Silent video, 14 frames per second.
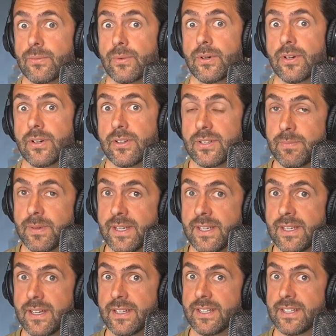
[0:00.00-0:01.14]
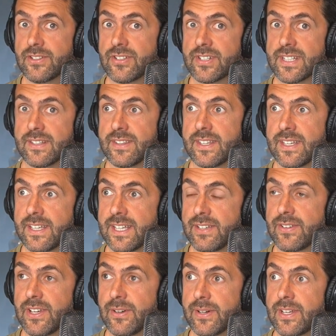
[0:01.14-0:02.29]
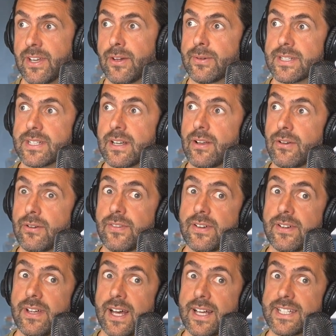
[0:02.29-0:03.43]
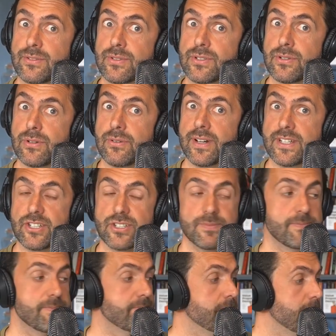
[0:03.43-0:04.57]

would be an interesting thing, even though I know it's a lot of hassle to arrange.